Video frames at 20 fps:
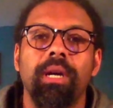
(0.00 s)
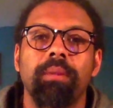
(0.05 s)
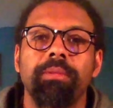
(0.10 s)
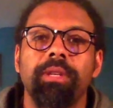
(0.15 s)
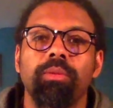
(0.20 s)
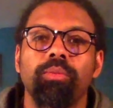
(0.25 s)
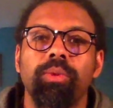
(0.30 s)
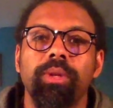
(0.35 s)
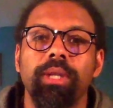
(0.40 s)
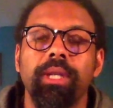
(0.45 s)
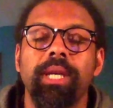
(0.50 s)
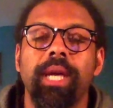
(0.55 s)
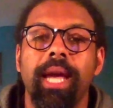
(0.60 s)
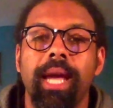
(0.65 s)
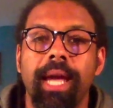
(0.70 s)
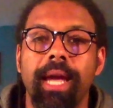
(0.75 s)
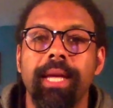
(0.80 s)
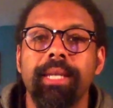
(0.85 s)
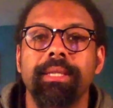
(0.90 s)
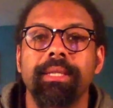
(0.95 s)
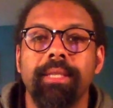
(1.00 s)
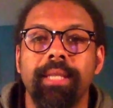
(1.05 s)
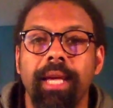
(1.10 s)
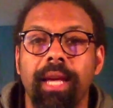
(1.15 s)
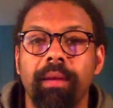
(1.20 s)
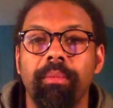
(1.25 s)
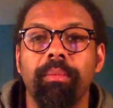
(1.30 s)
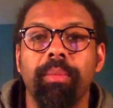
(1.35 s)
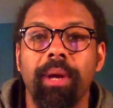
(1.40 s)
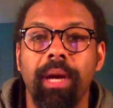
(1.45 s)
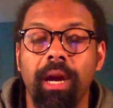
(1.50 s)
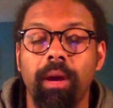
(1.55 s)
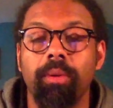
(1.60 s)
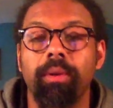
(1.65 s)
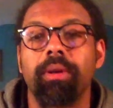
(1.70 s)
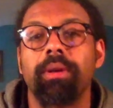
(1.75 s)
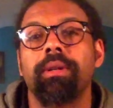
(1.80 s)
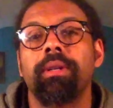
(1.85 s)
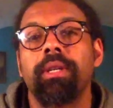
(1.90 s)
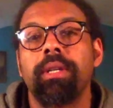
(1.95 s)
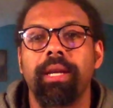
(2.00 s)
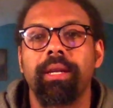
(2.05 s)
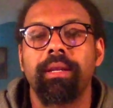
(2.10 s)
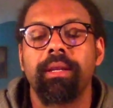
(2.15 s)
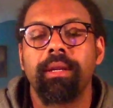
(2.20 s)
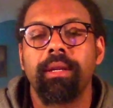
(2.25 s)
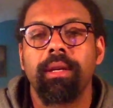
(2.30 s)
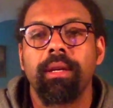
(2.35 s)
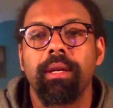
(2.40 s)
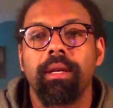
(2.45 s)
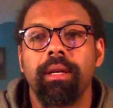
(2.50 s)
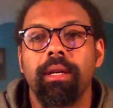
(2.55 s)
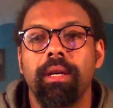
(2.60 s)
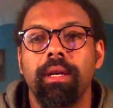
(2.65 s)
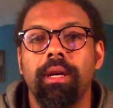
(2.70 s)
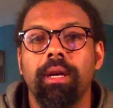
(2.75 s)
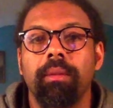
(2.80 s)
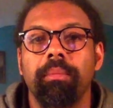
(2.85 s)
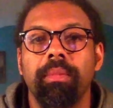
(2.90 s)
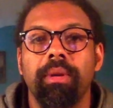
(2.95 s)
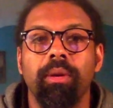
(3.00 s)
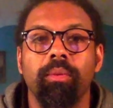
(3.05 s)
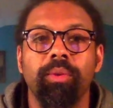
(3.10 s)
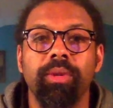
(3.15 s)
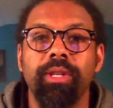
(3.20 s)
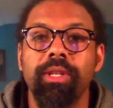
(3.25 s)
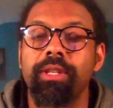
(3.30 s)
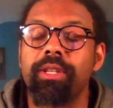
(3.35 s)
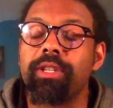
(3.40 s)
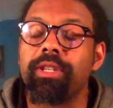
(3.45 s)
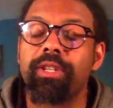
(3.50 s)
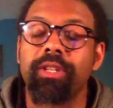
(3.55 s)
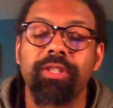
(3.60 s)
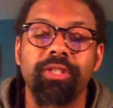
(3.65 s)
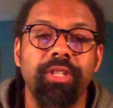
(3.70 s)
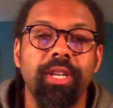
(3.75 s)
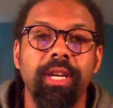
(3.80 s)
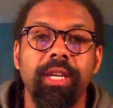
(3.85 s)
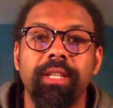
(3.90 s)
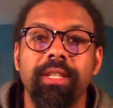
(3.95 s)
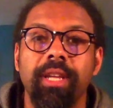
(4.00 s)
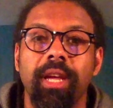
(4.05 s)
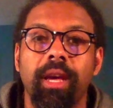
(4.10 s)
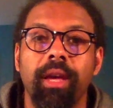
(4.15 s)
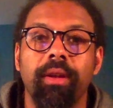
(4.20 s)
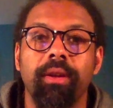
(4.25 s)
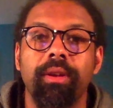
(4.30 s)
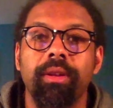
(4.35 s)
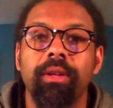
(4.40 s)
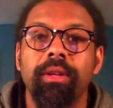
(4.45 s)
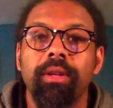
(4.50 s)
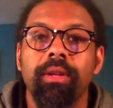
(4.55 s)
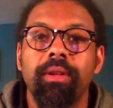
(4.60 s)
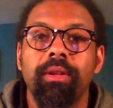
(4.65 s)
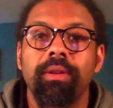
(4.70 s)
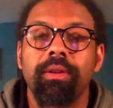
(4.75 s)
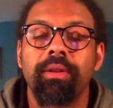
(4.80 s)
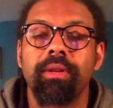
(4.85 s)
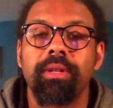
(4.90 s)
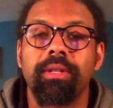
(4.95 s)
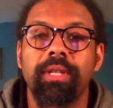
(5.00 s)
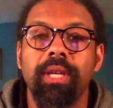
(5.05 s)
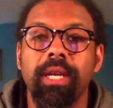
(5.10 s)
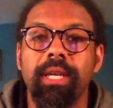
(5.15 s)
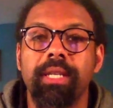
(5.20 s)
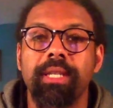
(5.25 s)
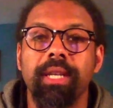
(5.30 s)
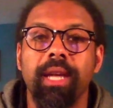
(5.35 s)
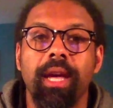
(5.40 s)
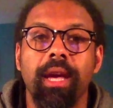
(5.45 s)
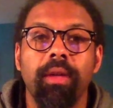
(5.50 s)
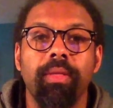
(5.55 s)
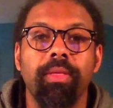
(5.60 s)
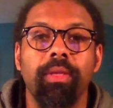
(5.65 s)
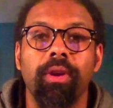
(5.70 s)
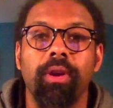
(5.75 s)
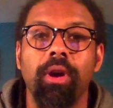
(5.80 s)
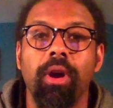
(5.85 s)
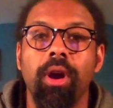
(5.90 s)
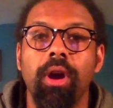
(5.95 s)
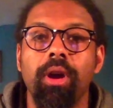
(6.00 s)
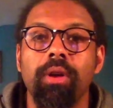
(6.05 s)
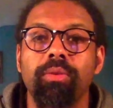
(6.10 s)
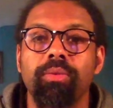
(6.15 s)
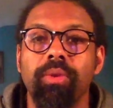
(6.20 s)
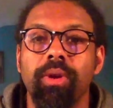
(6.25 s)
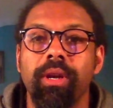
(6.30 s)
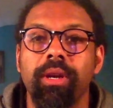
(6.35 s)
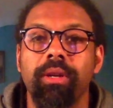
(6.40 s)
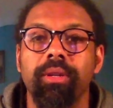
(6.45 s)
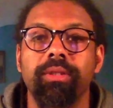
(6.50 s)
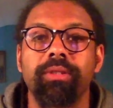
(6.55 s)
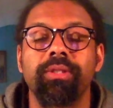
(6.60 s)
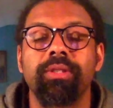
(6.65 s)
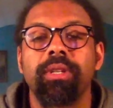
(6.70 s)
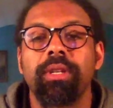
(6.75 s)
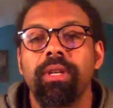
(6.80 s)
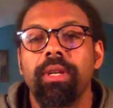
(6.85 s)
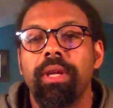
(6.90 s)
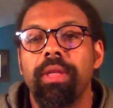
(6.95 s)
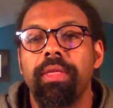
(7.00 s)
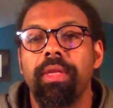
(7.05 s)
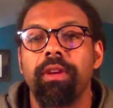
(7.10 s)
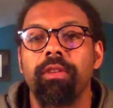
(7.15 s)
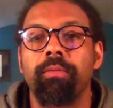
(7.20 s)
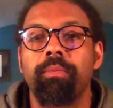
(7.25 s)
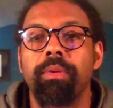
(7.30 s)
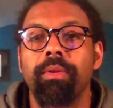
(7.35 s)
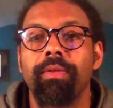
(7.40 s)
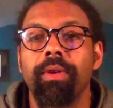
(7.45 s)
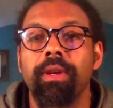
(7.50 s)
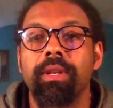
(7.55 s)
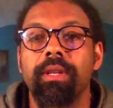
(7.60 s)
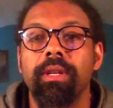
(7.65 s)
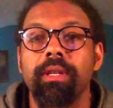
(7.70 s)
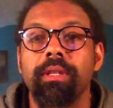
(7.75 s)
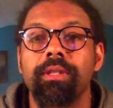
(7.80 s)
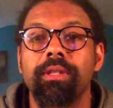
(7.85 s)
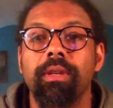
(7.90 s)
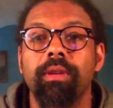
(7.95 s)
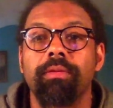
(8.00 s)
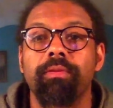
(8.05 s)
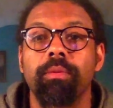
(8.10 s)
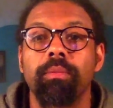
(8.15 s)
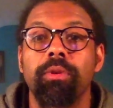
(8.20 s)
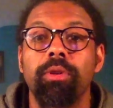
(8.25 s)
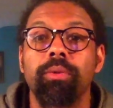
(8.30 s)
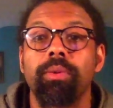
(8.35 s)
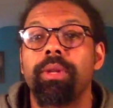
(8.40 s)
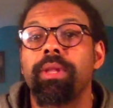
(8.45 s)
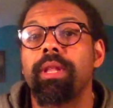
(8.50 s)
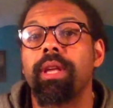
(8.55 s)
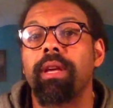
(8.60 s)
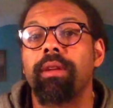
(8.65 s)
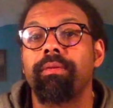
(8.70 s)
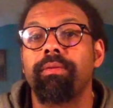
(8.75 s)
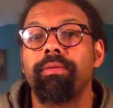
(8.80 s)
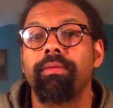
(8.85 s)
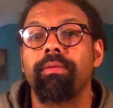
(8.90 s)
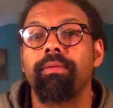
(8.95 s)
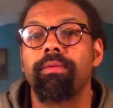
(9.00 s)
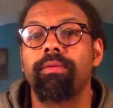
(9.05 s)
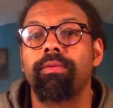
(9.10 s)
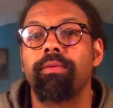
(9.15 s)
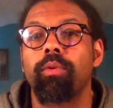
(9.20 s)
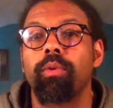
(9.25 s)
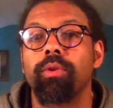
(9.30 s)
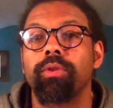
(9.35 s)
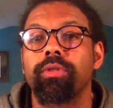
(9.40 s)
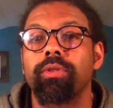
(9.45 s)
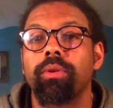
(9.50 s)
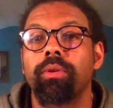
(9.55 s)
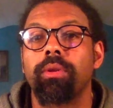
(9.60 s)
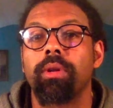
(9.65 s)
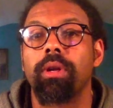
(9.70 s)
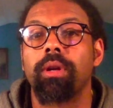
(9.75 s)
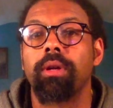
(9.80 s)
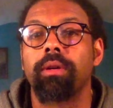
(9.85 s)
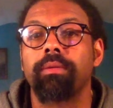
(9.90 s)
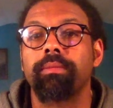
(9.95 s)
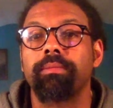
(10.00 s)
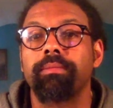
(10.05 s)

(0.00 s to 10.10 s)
it really has that power, and we need to just take down the guardrails that have prevented us from doing that for so long.